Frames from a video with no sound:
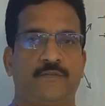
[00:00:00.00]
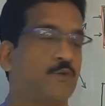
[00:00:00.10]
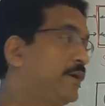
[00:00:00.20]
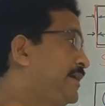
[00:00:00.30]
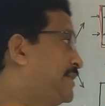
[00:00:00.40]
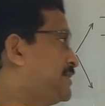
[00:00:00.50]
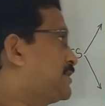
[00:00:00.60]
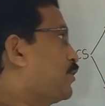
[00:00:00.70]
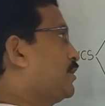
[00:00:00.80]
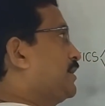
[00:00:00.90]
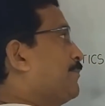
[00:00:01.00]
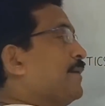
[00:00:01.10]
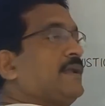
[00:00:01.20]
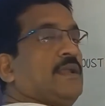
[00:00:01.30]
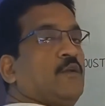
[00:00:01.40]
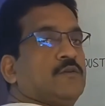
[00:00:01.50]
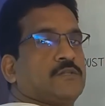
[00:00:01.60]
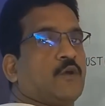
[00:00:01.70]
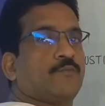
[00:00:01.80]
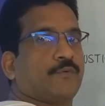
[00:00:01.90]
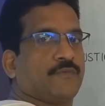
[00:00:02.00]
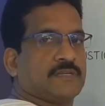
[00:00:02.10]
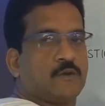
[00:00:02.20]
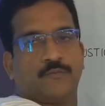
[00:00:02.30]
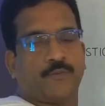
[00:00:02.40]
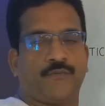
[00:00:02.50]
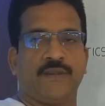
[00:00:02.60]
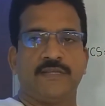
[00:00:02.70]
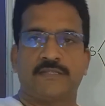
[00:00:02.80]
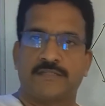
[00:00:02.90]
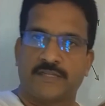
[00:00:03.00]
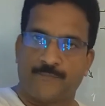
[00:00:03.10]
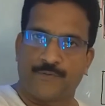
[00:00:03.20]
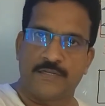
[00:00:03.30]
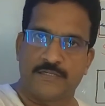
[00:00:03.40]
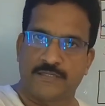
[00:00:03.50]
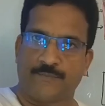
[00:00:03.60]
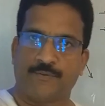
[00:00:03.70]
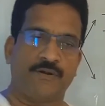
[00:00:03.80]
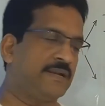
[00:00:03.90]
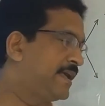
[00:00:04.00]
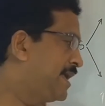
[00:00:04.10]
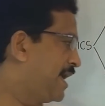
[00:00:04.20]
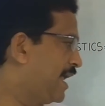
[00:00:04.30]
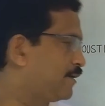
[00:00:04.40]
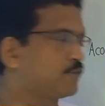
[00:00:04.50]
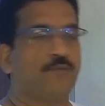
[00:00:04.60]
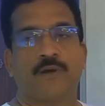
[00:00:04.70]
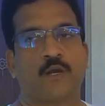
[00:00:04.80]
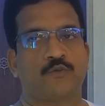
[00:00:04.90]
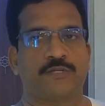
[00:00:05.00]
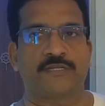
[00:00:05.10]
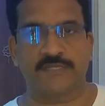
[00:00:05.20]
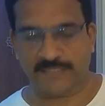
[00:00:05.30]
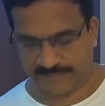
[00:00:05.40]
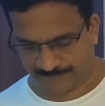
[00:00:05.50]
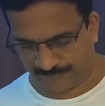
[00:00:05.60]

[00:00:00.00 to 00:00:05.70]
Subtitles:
So it is not dependent on soundproofing. Soundproofing is separate and room acoustics is